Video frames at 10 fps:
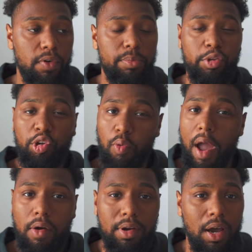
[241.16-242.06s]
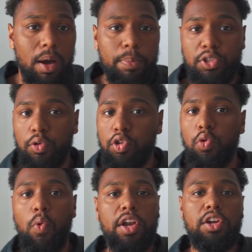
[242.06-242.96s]
from the ground up, so
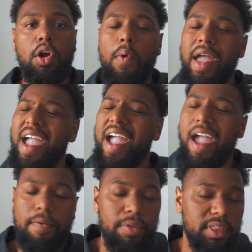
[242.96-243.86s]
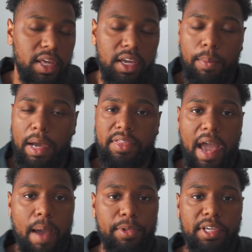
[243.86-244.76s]
you want to know everything about
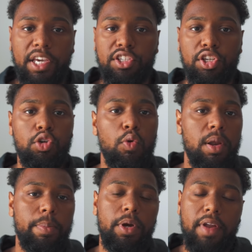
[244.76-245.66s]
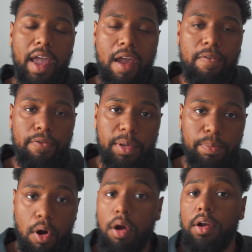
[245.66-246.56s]
the application, you want to build every
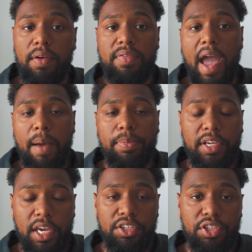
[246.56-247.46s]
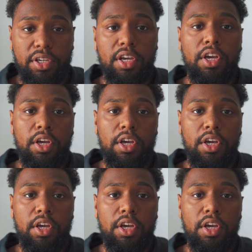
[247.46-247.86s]
part of the application,